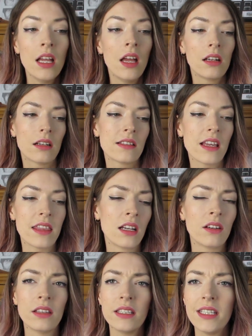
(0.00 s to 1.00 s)
because I
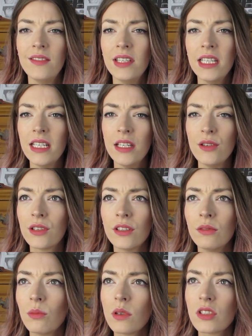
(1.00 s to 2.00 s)
think on the DVD you
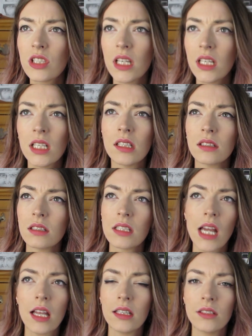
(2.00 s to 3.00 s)
can watch it in
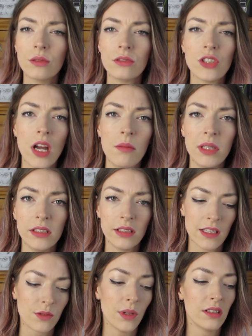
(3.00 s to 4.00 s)
Italian or German
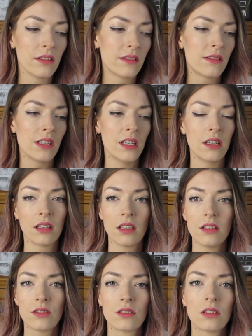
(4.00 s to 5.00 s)
as well as in
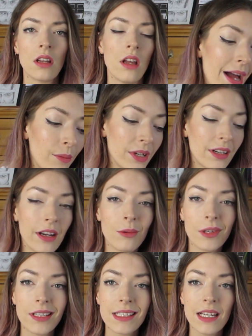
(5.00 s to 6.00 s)
English, and we kind of
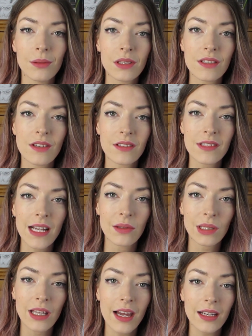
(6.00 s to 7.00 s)
wanted to hear what the song
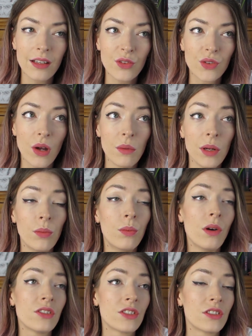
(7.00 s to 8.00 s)
sounded like, so we
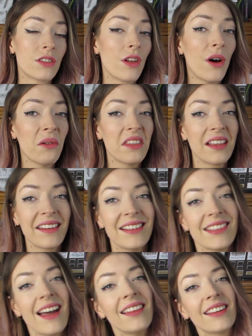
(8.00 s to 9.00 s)
watched the whole thing in
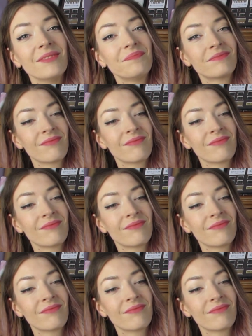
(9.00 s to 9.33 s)
Italian,